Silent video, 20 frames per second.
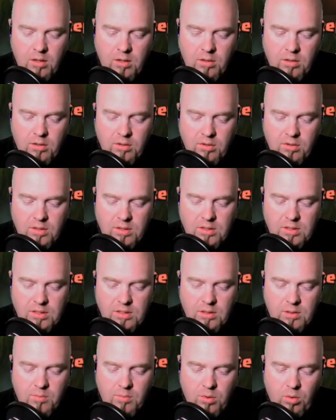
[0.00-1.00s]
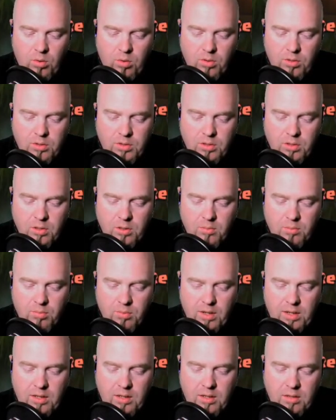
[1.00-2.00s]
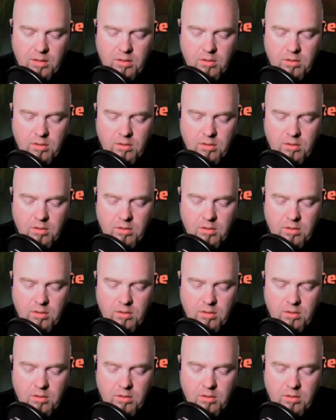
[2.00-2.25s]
you know, you can see the bowlers are breaking,